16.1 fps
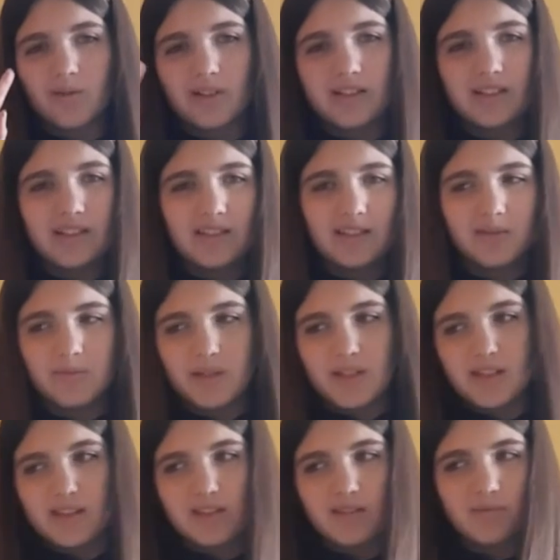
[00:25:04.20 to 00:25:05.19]

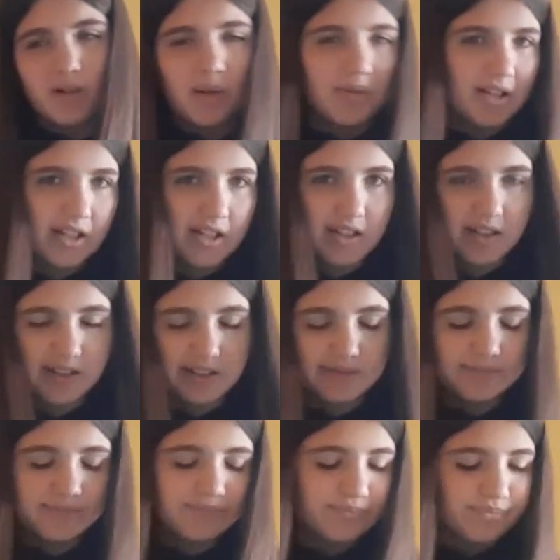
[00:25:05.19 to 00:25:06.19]
Elizabethan propaganda.
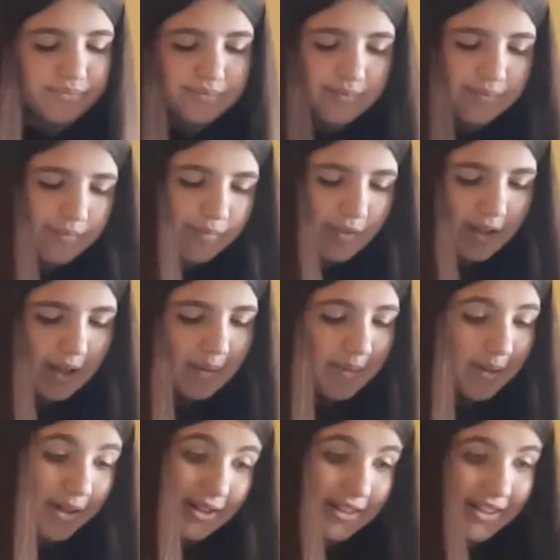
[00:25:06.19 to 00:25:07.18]
I'm
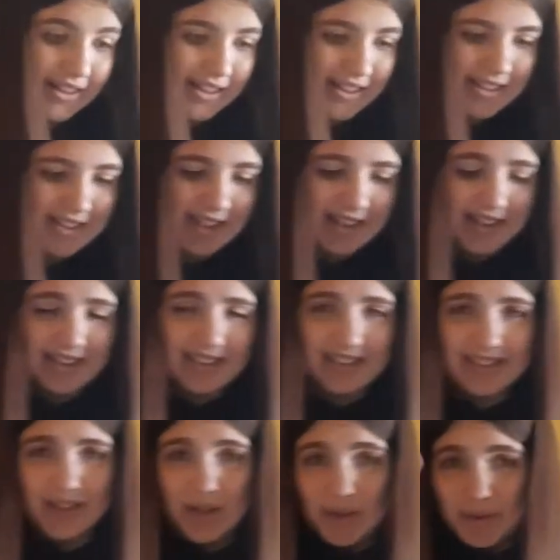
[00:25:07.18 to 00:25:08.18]
not gonna get into that because that's
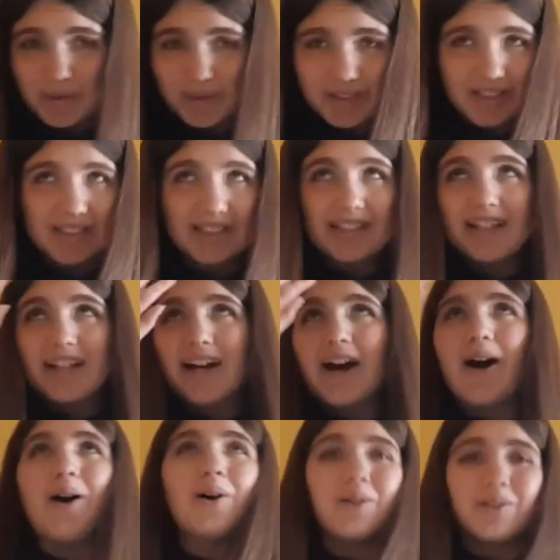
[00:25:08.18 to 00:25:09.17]
a whole
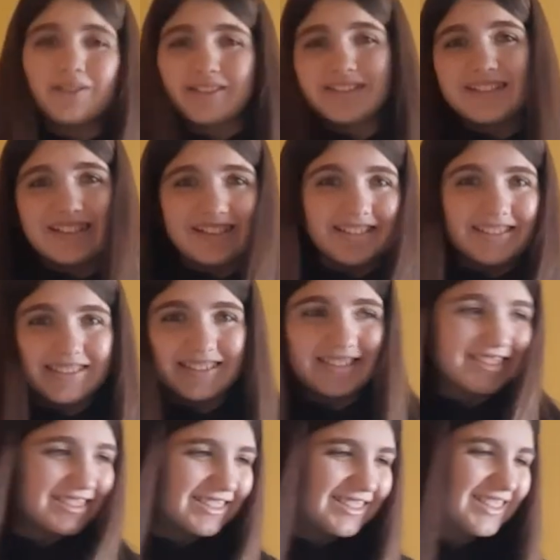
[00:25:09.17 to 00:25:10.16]
deal.
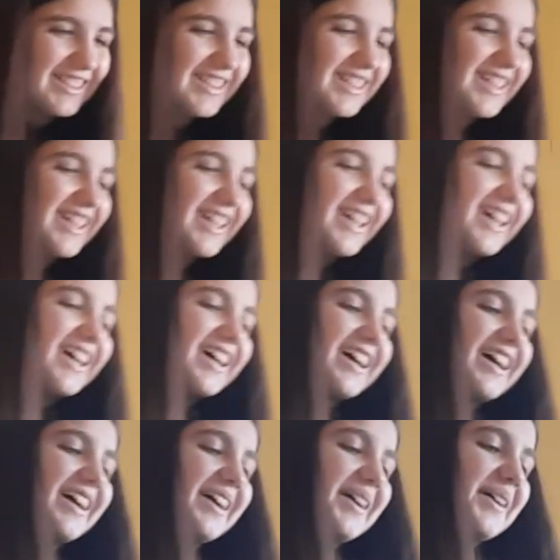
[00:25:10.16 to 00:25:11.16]

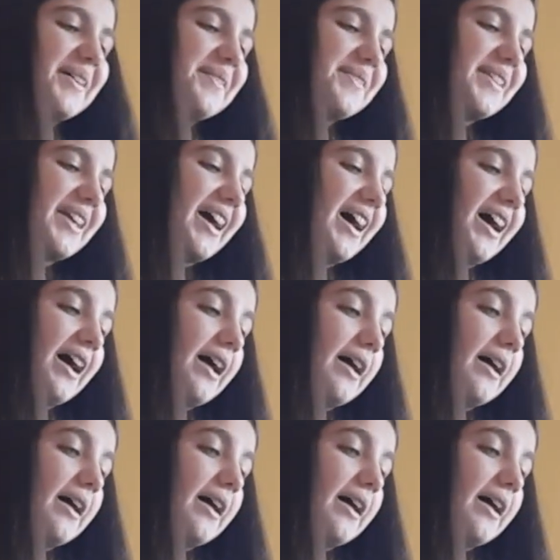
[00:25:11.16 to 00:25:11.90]
Yeah.